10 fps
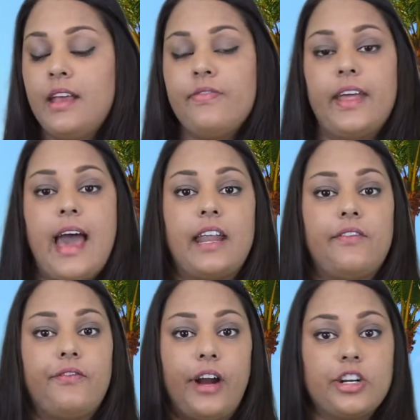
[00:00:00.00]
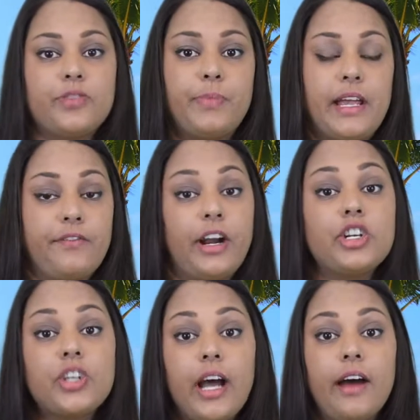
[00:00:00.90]
They had it being
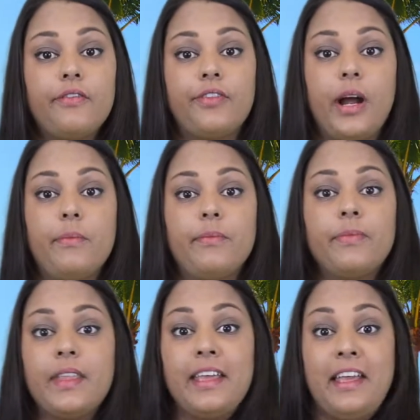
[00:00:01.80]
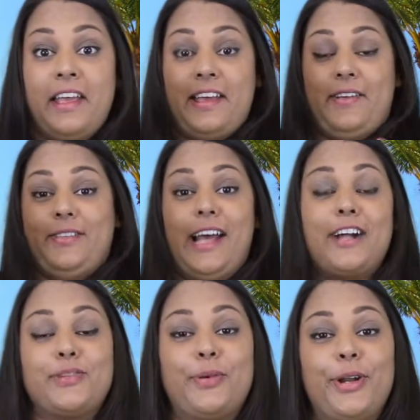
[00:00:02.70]
fresh cut from, it was
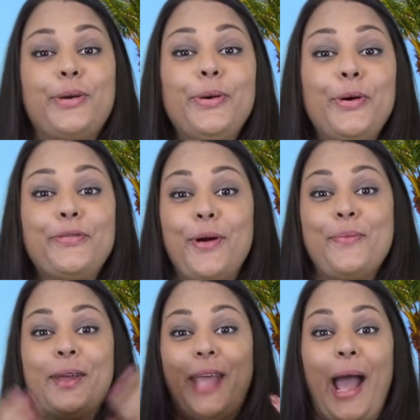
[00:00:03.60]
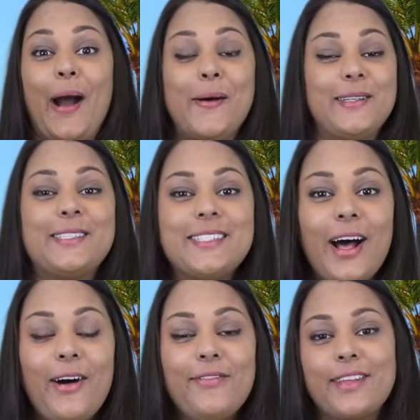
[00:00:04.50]
actually pretty cool, from the cow
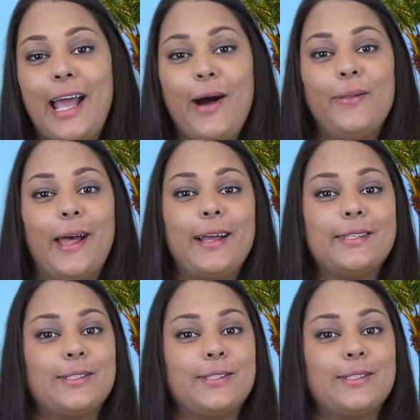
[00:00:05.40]
itself, the cow leg.